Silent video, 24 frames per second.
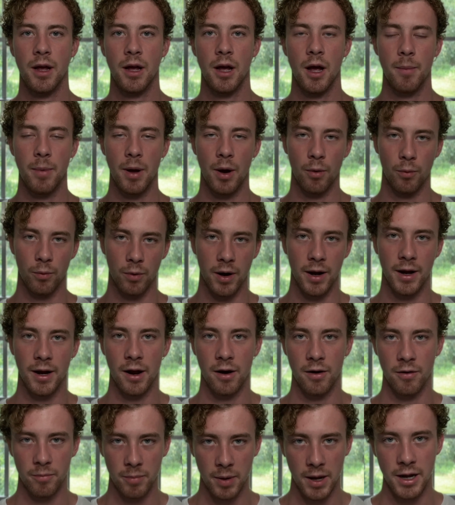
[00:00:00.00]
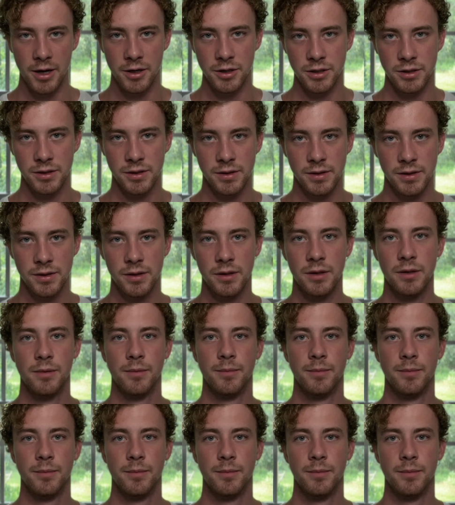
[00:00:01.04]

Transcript: about running out of pages.